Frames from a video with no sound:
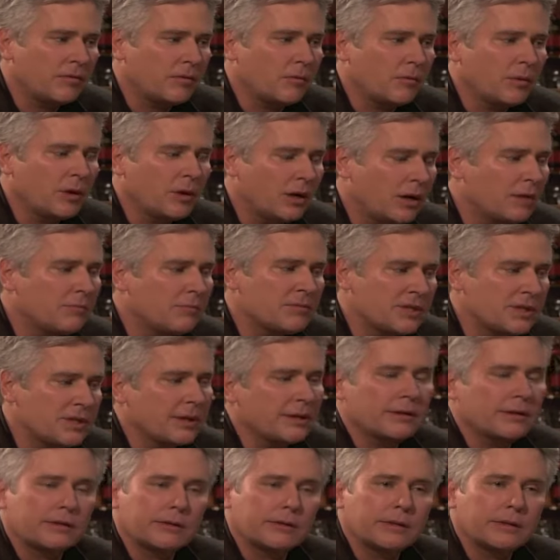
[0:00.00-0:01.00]
from where I'm
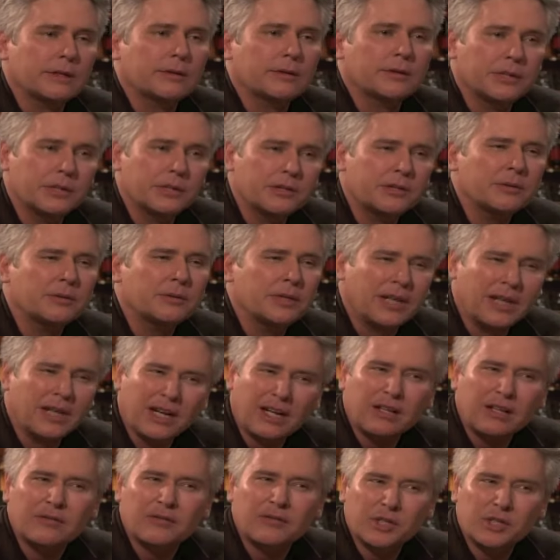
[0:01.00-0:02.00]
sitting, you know, you're doing a
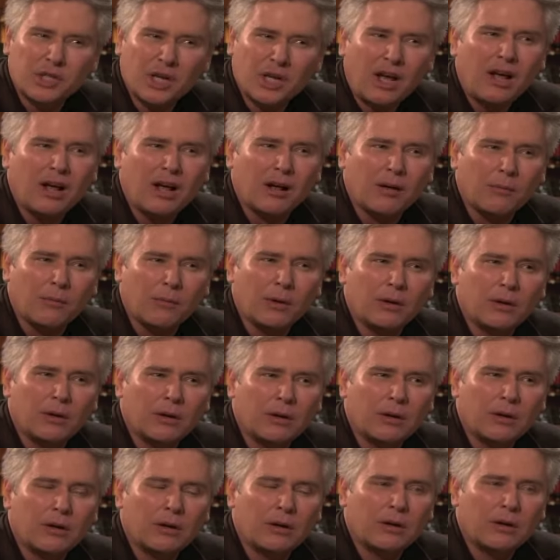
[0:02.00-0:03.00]
hell of a job.
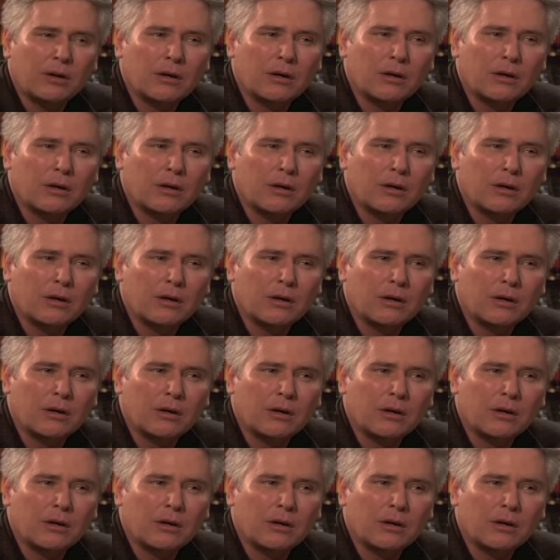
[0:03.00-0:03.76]
Really?